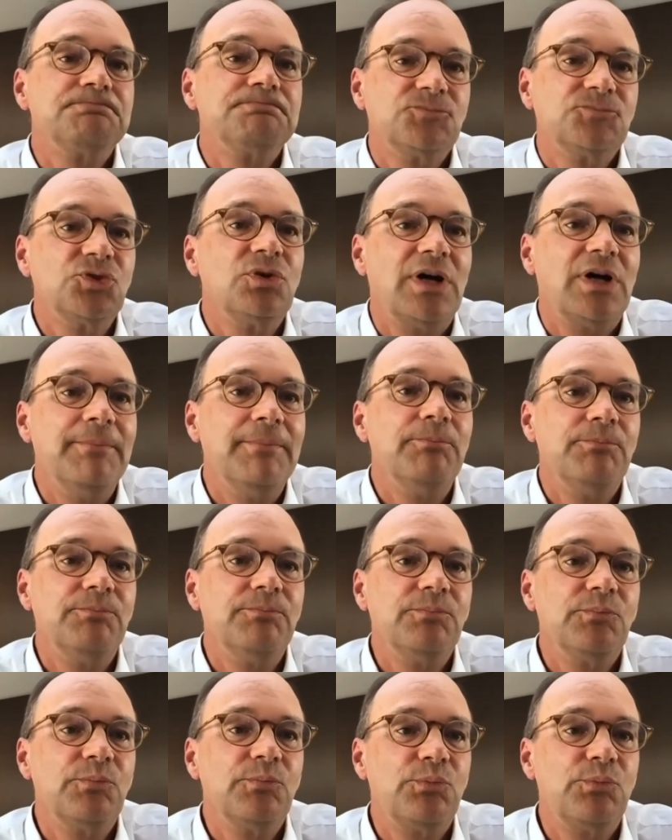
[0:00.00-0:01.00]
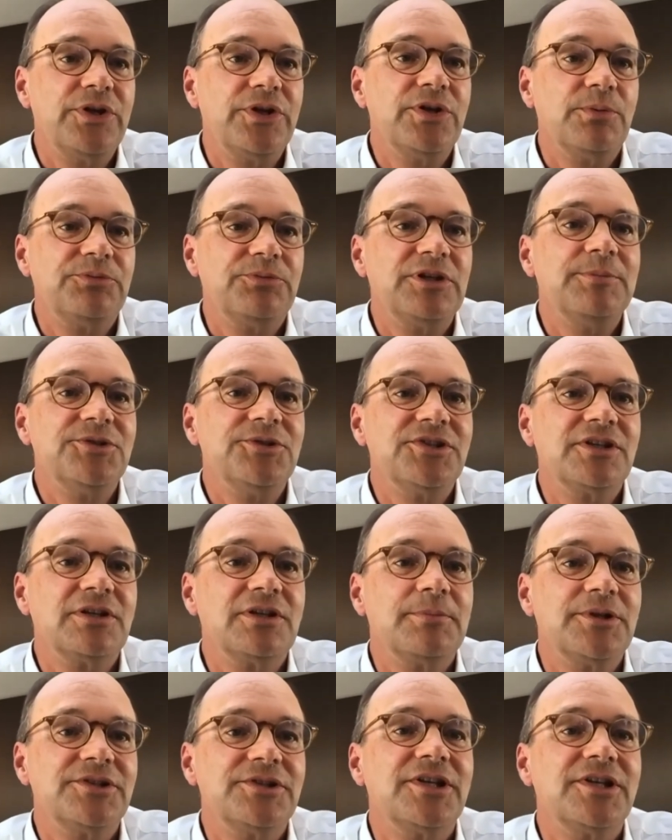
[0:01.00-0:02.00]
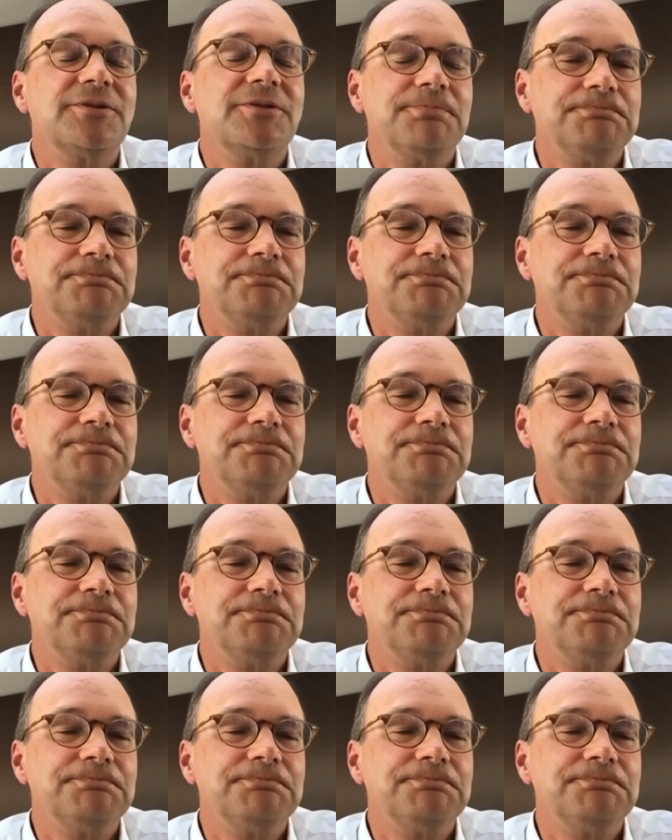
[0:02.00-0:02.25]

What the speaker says: So I'm pretty optimistic about that.